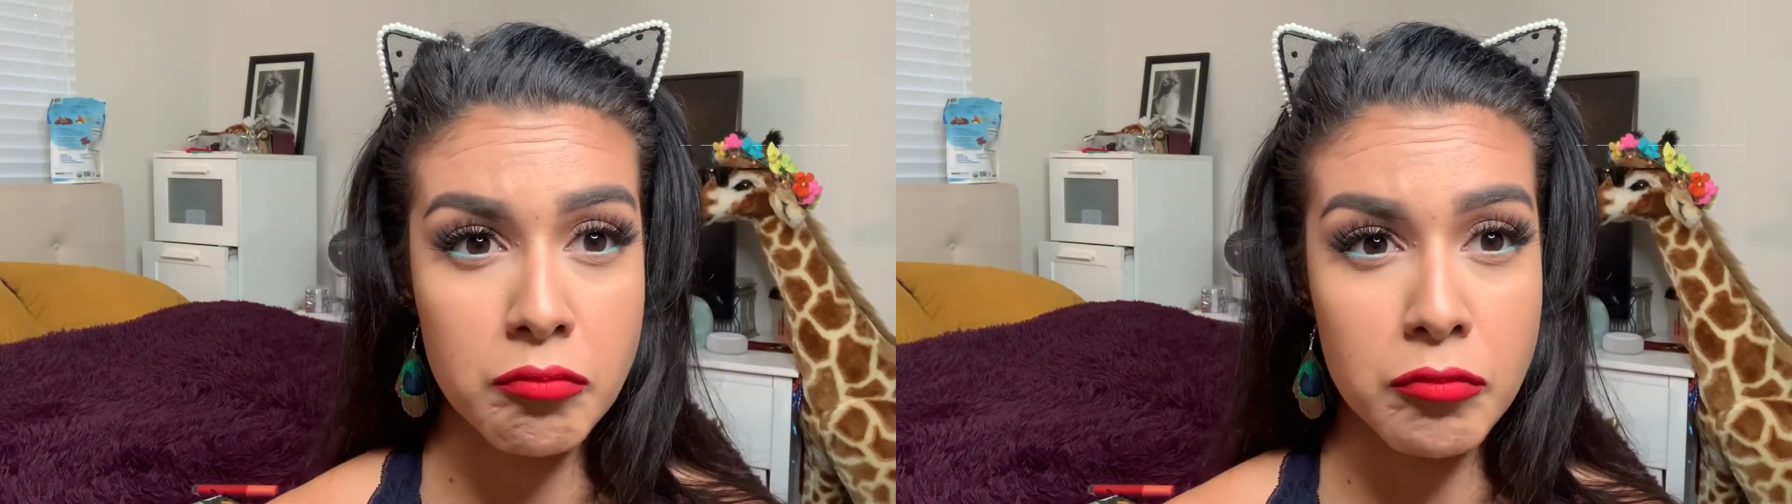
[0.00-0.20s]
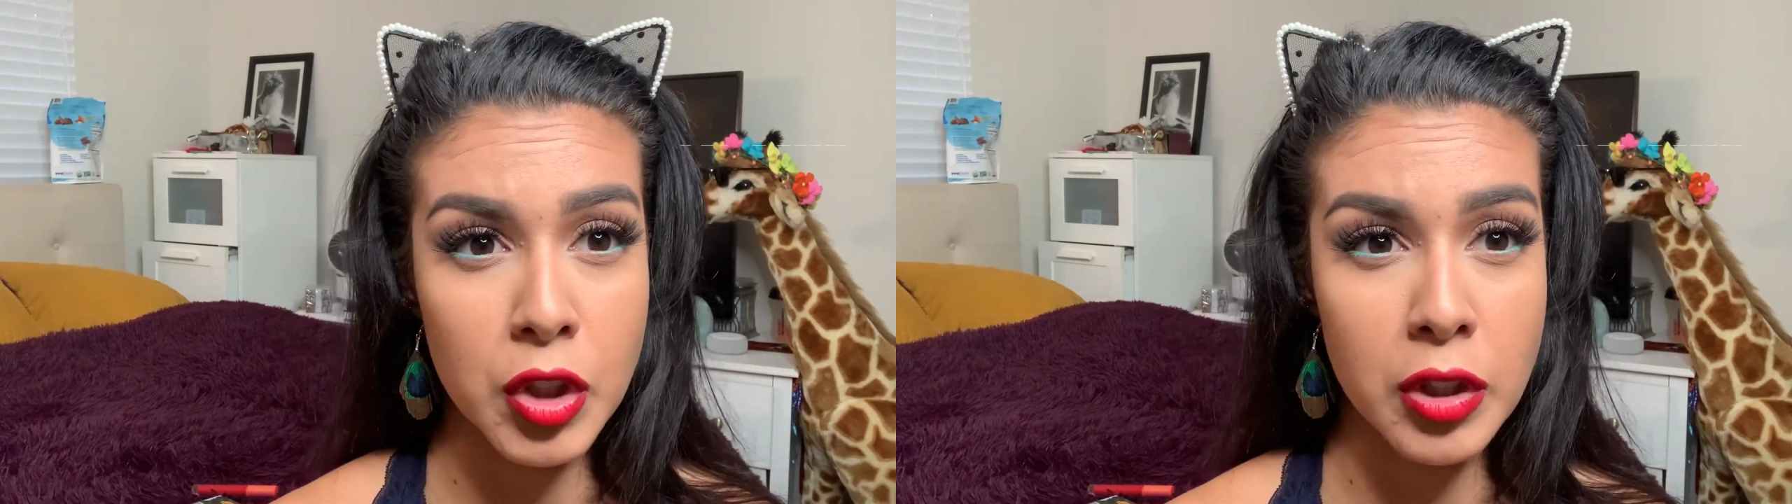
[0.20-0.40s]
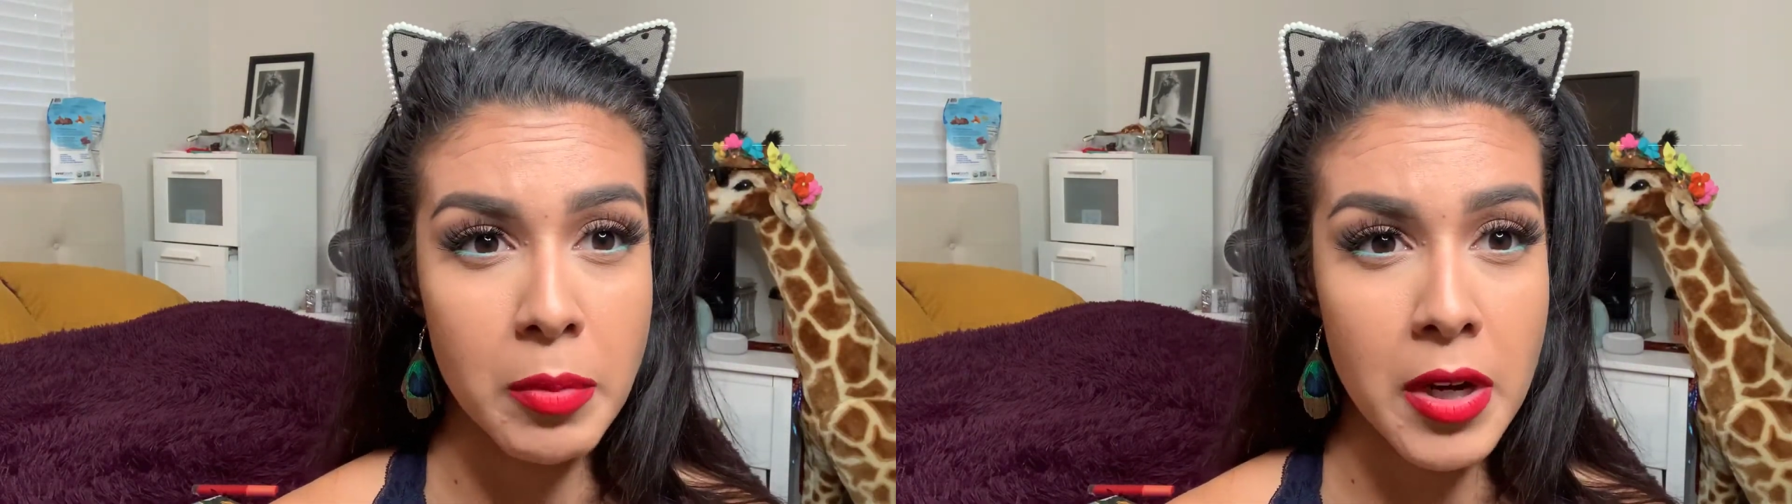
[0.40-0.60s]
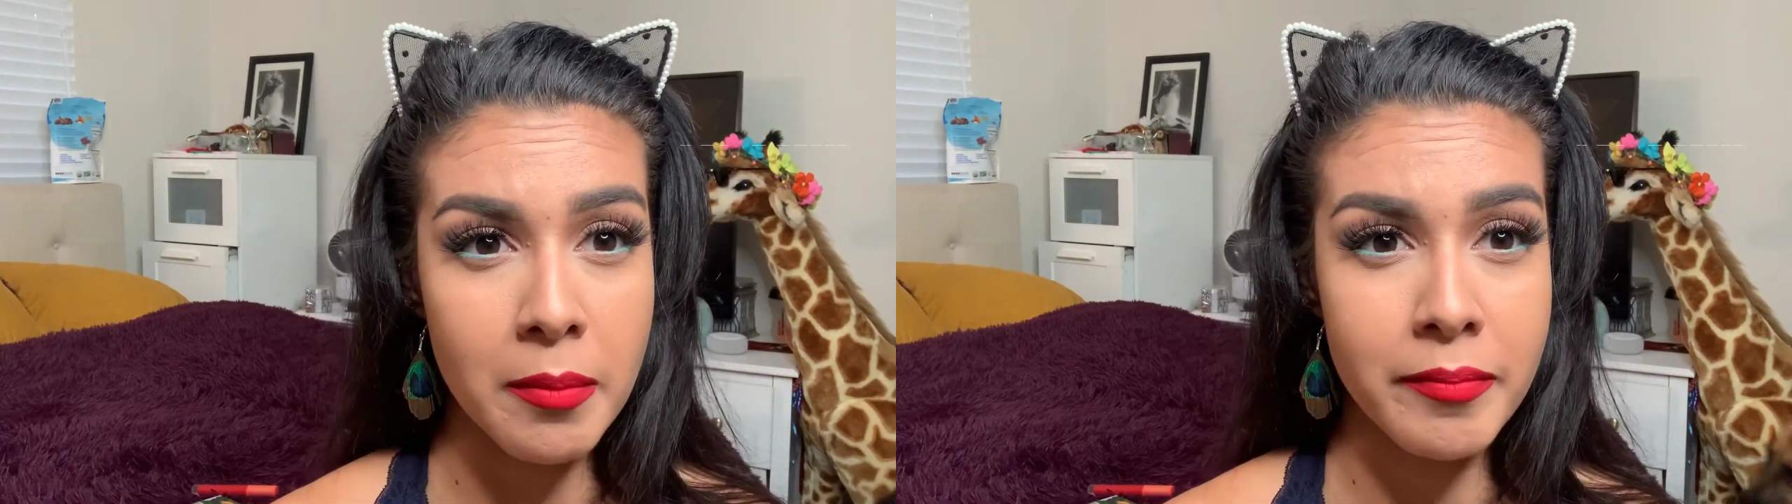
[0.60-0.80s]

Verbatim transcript: drop on the bottom.